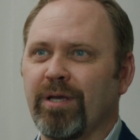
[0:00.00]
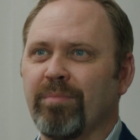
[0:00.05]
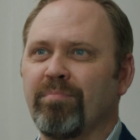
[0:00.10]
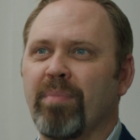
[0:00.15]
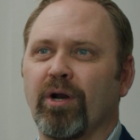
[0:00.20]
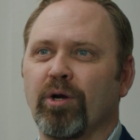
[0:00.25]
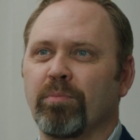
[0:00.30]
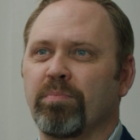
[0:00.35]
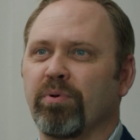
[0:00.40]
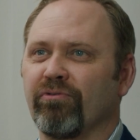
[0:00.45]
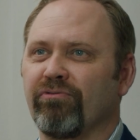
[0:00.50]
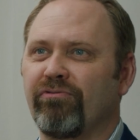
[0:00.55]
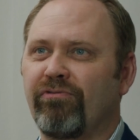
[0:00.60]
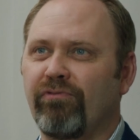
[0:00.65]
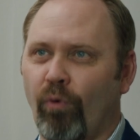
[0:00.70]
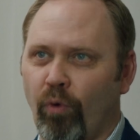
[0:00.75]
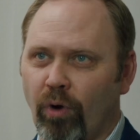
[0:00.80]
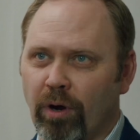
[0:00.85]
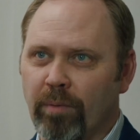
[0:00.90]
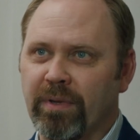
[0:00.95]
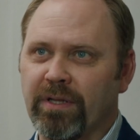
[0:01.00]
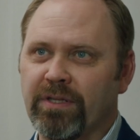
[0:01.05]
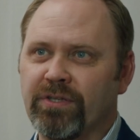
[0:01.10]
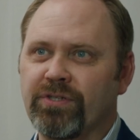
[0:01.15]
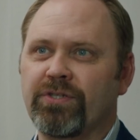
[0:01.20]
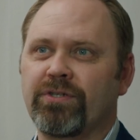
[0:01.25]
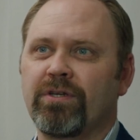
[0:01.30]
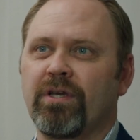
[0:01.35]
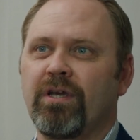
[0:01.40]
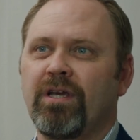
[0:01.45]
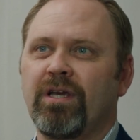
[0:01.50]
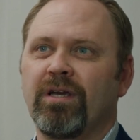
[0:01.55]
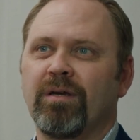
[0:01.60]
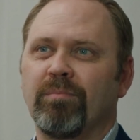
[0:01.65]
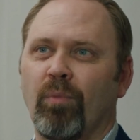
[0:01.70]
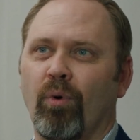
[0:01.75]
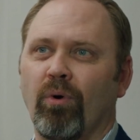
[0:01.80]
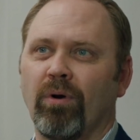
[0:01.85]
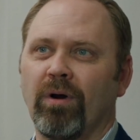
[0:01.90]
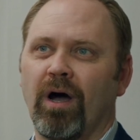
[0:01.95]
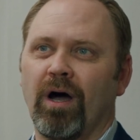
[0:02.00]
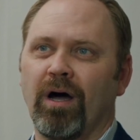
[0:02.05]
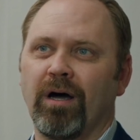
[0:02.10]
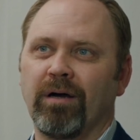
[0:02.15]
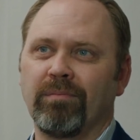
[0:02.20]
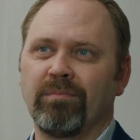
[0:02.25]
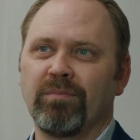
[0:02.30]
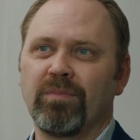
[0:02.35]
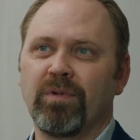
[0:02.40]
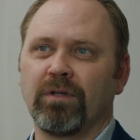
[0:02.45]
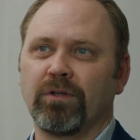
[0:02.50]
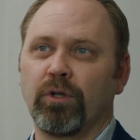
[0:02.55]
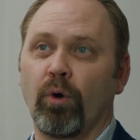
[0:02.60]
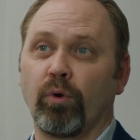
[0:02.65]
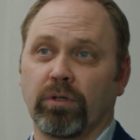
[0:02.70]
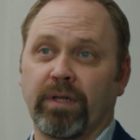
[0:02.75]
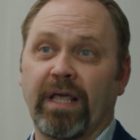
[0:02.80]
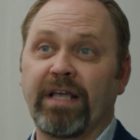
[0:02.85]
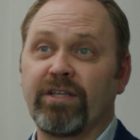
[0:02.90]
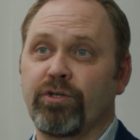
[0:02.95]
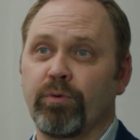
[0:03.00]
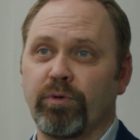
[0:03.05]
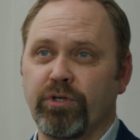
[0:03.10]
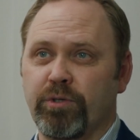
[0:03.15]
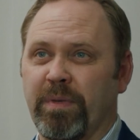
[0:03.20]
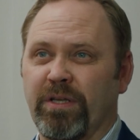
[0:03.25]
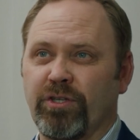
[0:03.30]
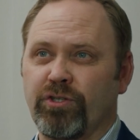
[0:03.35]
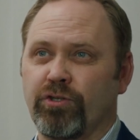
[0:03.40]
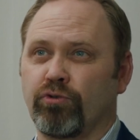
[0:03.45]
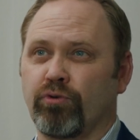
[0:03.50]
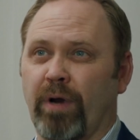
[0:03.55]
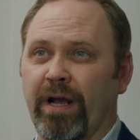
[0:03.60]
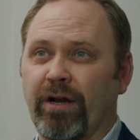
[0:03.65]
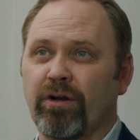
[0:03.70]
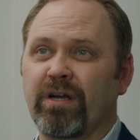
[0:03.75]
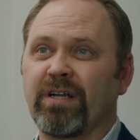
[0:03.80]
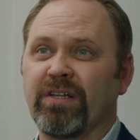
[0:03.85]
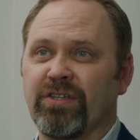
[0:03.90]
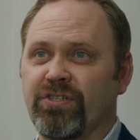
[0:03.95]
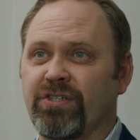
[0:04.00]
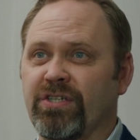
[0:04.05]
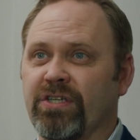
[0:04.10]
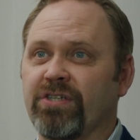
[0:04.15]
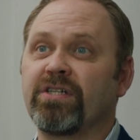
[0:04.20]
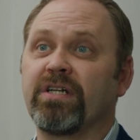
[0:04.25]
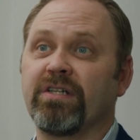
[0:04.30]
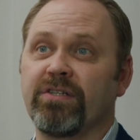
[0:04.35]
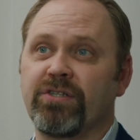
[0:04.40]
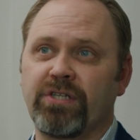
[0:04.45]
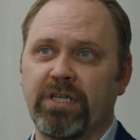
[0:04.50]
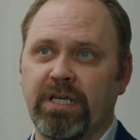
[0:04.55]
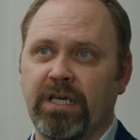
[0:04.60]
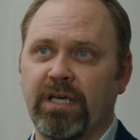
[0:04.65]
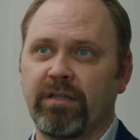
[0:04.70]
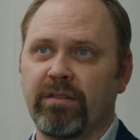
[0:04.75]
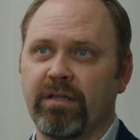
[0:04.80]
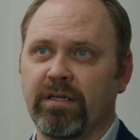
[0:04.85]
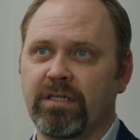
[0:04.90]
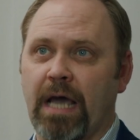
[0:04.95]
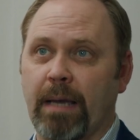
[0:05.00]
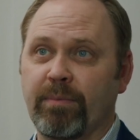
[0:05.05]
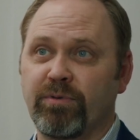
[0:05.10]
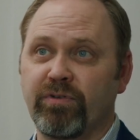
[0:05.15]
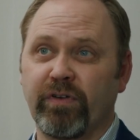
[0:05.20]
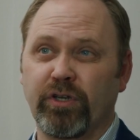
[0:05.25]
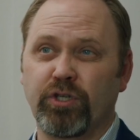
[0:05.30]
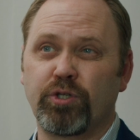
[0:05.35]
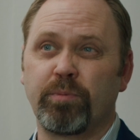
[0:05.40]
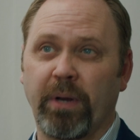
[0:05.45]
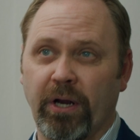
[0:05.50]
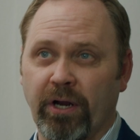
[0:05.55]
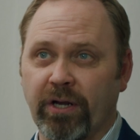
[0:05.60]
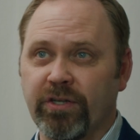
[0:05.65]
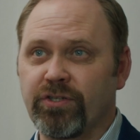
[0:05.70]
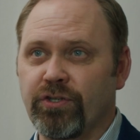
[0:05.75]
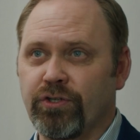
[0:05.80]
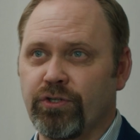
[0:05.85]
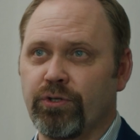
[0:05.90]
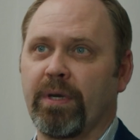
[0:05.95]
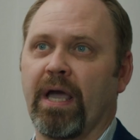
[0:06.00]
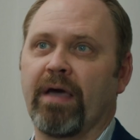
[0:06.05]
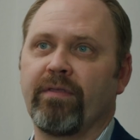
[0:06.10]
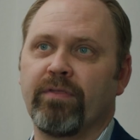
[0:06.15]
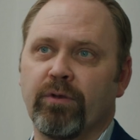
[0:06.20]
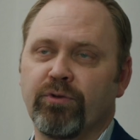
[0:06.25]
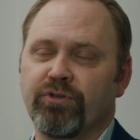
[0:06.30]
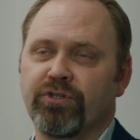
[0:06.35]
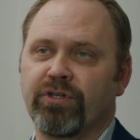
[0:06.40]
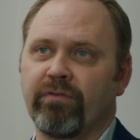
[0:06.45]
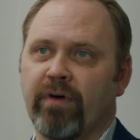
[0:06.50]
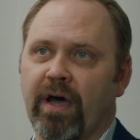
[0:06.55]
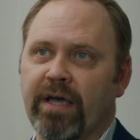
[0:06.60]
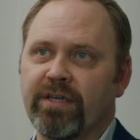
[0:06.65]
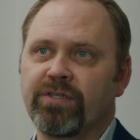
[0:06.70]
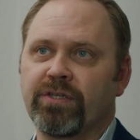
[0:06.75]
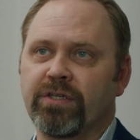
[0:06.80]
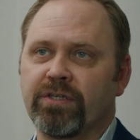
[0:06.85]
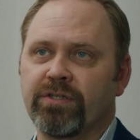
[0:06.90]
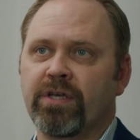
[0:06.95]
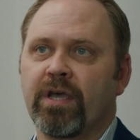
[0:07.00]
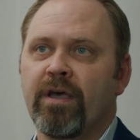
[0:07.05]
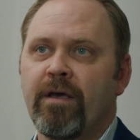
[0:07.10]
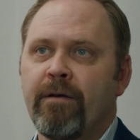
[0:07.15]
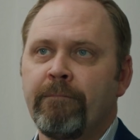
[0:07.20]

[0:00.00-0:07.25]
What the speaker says: better performance, more lower latency, which means greater consistency in the types of experiences you get in those devices.